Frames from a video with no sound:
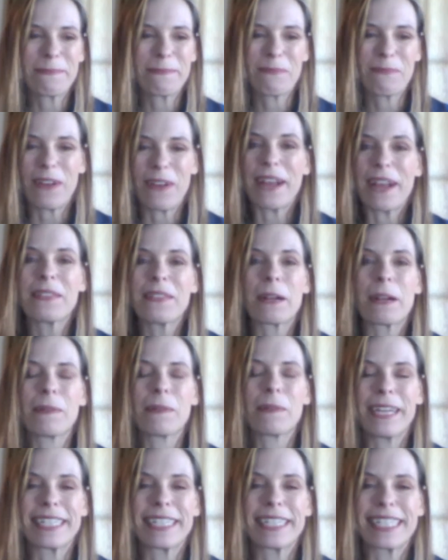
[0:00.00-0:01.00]
find their
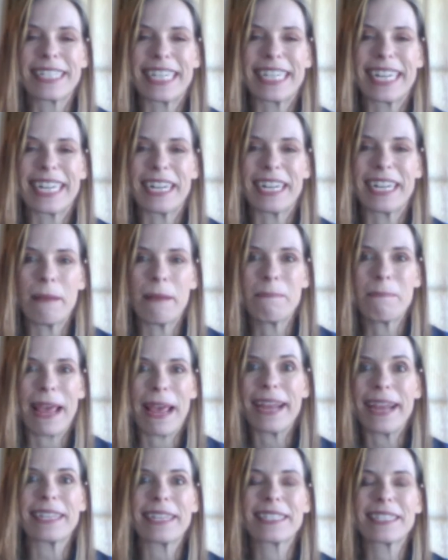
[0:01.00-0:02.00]
place in it and
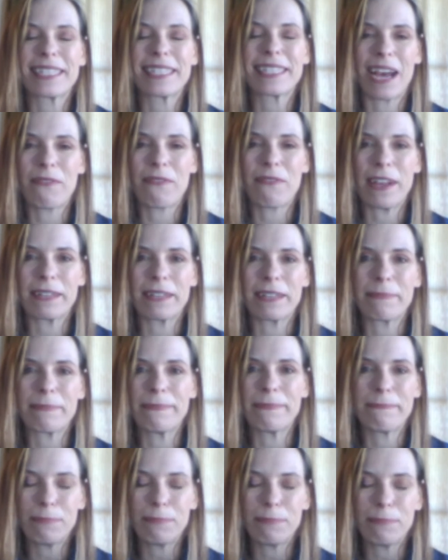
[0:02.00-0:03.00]
make stuff and
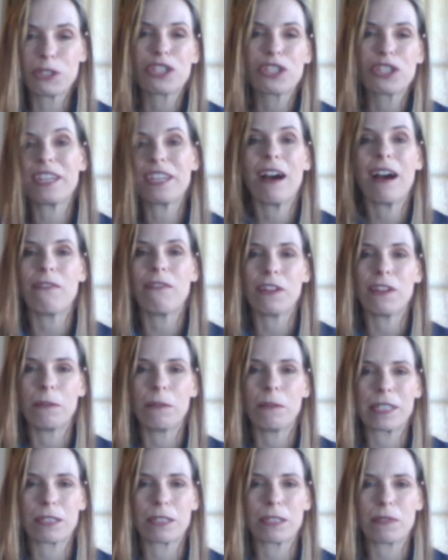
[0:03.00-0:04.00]
push the envelope,
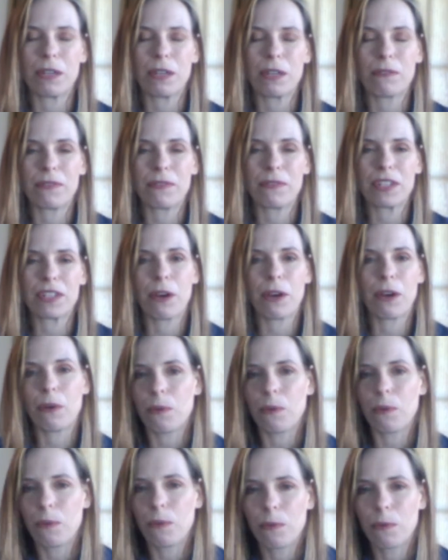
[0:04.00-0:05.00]
because we don't even
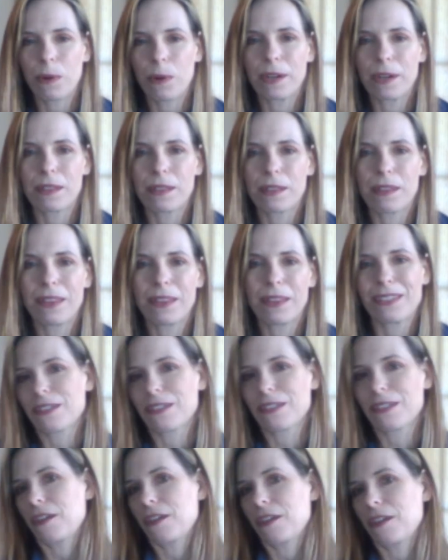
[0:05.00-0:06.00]
know where this
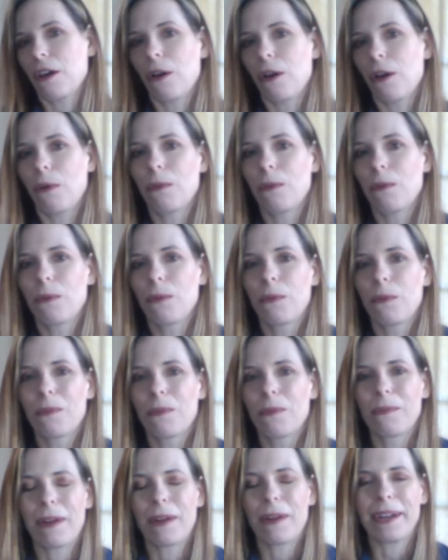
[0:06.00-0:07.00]
could go
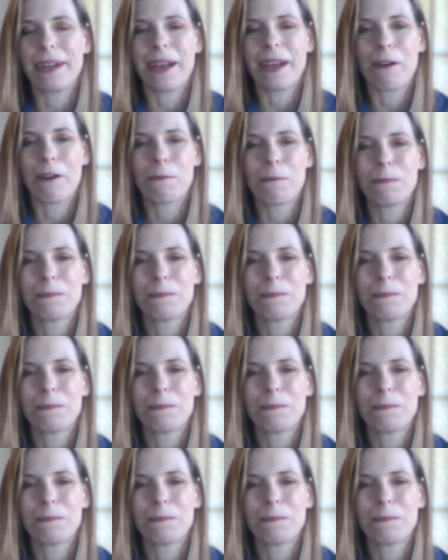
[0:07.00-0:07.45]
right now.